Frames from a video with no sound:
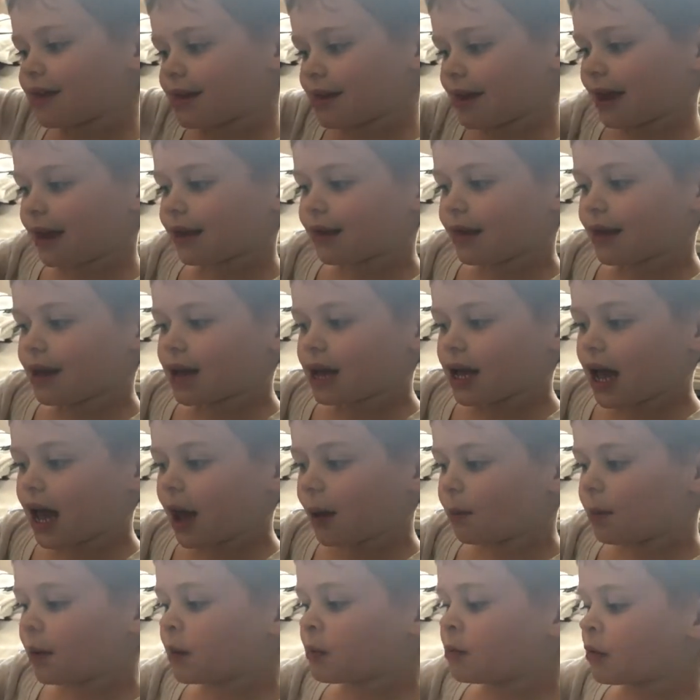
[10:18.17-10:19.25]
says
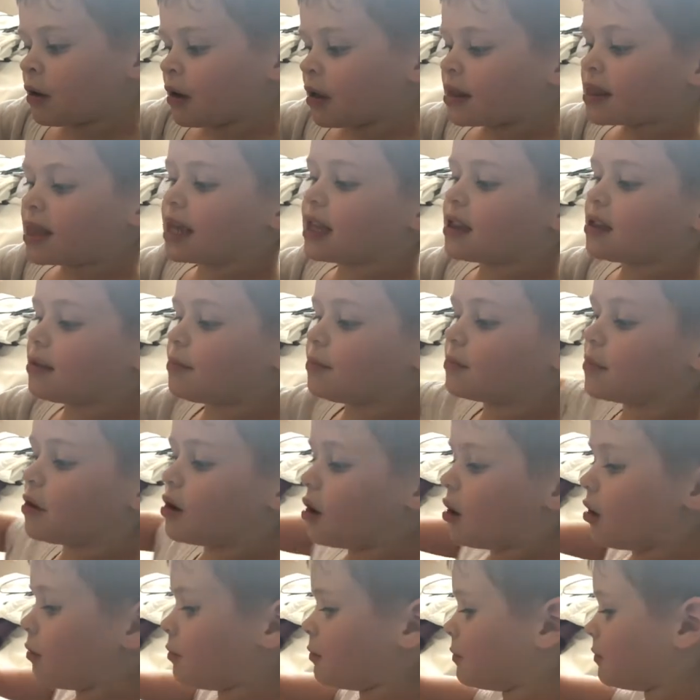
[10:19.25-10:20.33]
happy birthday to mom.